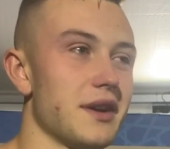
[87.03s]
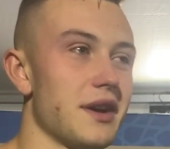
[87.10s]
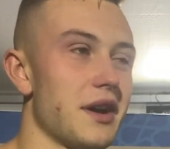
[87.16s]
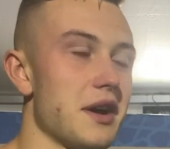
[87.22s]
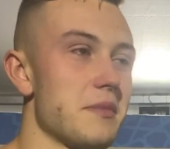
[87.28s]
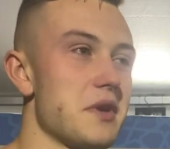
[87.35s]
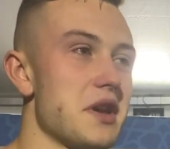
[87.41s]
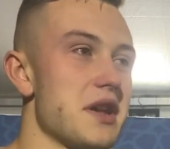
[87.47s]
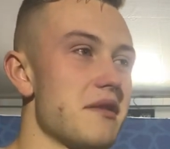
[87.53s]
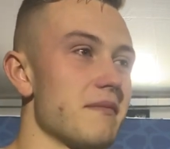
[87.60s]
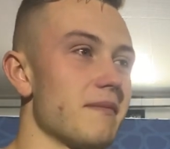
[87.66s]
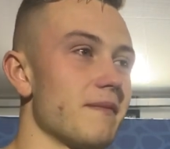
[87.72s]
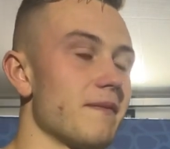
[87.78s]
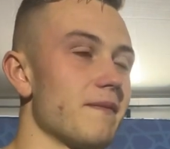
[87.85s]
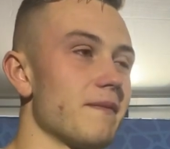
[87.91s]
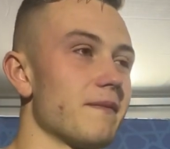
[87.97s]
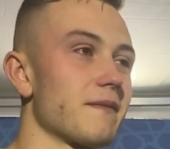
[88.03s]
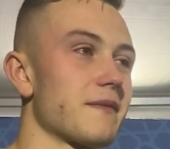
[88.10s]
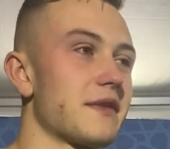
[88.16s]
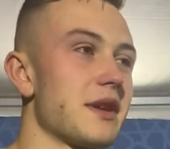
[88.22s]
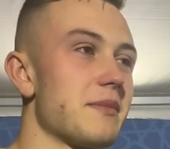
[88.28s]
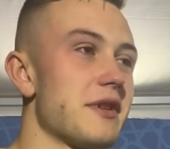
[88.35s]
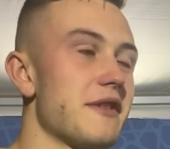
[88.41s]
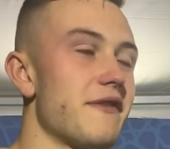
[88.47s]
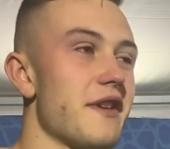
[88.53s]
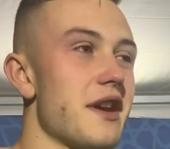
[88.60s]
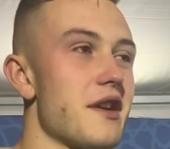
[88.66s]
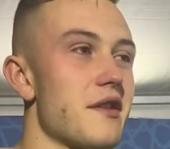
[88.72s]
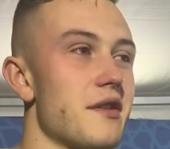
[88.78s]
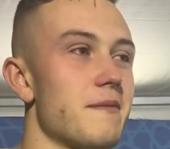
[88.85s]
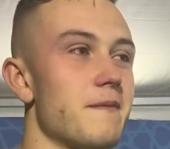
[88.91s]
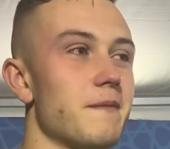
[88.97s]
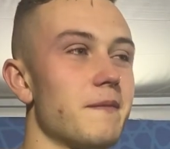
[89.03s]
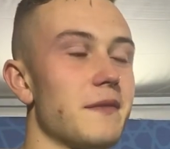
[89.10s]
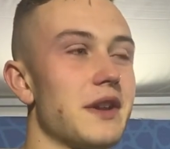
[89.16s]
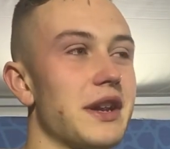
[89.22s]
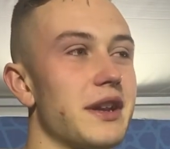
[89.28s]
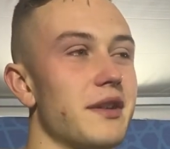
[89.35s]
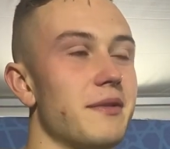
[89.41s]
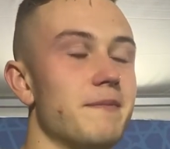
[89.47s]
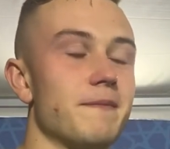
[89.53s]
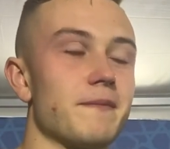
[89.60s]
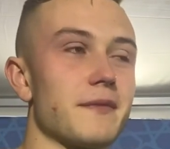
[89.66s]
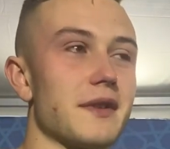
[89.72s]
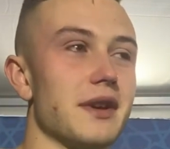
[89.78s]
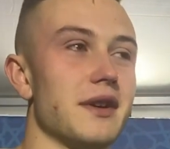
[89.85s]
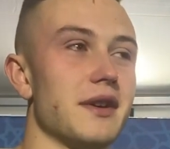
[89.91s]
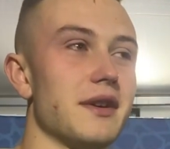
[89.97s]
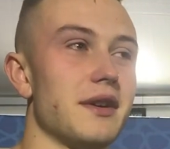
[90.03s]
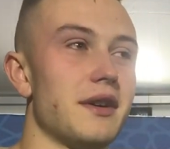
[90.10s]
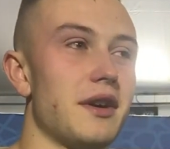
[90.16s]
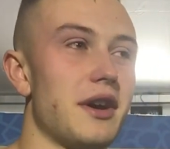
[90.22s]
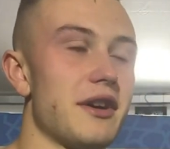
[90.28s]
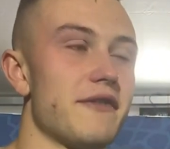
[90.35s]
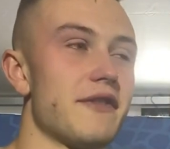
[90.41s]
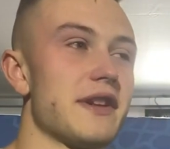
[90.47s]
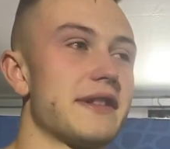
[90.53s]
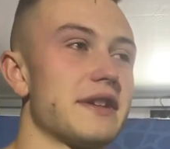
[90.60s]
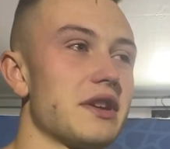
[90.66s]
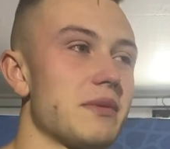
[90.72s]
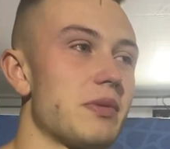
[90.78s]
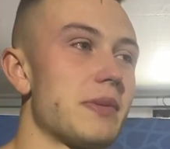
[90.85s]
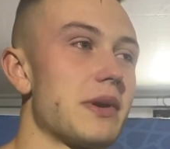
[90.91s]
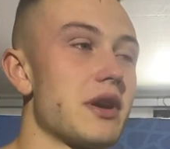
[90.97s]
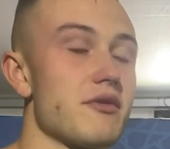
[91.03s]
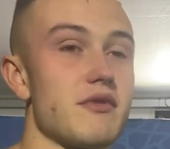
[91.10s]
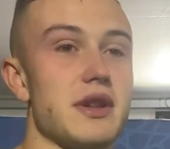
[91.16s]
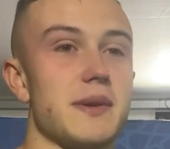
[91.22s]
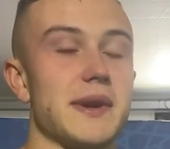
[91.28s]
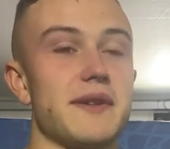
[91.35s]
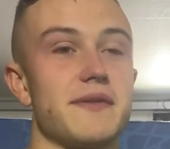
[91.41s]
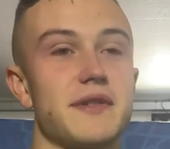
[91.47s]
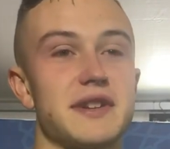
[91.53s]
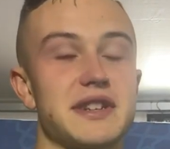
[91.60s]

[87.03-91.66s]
I mean, to be fair, like, I felt that I prepared really well for this